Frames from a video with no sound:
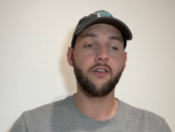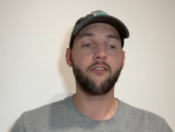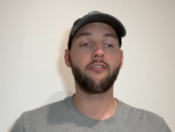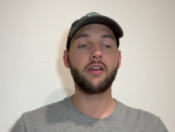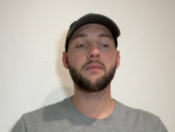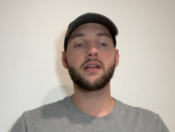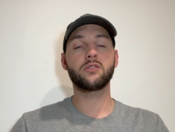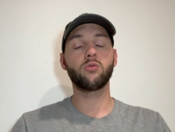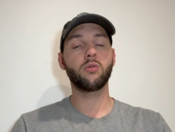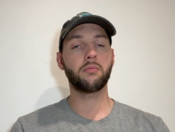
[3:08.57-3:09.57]

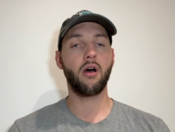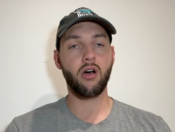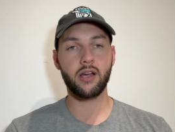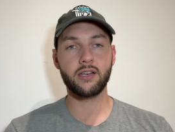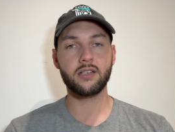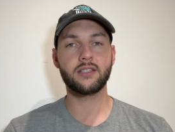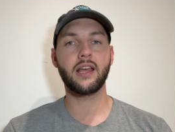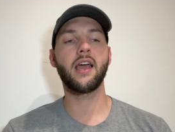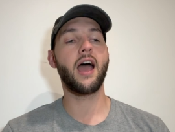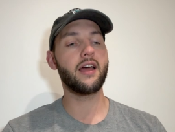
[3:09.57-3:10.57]
Fremantle were behind us.
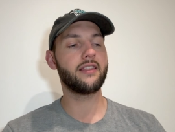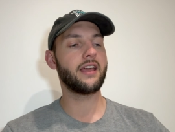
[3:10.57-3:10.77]
They had